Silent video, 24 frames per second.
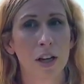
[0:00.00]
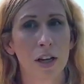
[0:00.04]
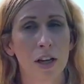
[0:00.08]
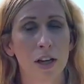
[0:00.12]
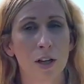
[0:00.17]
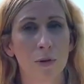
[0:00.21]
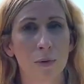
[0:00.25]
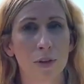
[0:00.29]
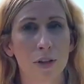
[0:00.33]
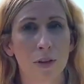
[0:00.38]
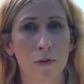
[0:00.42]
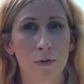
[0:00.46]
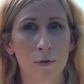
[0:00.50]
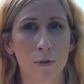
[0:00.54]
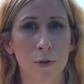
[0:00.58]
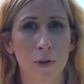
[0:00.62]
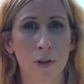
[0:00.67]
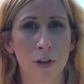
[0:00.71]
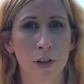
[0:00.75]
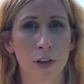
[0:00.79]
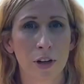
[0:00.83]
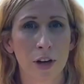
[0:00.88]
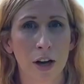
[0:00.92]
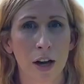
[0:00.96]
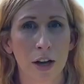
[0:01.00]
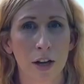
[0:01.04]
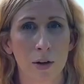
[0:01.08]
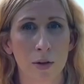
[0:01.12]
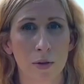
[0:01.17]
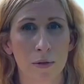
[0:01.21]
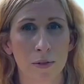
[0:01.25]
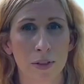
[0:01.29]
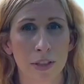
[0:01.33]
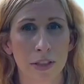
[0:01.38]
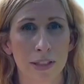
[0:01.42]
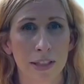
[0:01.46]
In week four, I
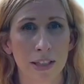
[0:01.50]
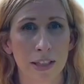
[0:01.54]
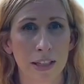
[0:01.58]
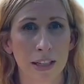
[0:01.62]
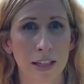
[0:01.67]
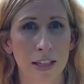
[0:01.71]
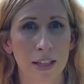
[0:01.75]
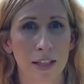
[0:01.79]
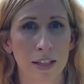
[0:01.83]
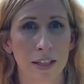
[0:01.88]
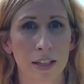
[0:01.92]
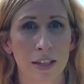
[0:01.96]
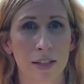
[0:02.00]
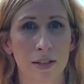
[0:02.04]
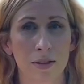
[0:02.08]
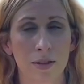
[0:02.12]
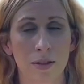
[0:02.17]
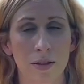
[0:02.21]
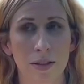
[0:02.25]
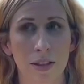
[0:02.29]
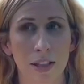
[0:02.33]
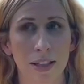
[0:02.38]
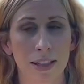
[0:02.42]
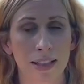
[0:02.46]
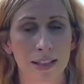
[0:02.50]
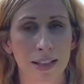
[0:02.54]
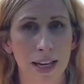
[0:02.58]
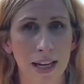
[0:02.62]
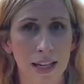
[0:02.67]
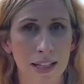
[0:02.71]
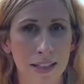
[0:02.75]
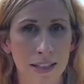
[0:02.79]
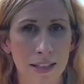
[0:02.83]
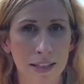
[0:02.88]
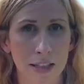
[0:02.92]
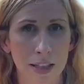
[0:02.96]
overdid it and took like
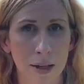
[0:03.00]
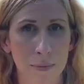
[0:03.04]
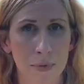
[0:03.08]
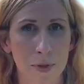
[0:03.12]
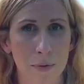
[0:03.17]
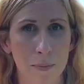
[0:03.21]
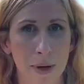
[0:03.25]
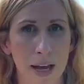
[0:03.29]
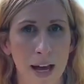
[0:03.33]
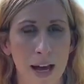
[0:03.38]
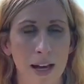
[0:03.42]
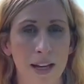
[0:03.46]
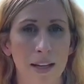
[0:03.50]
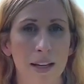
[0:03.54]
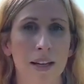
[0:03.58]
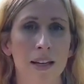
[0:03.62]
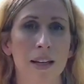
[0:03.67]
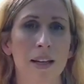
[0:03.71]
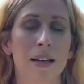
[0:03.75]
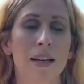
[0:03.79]
10 steps back.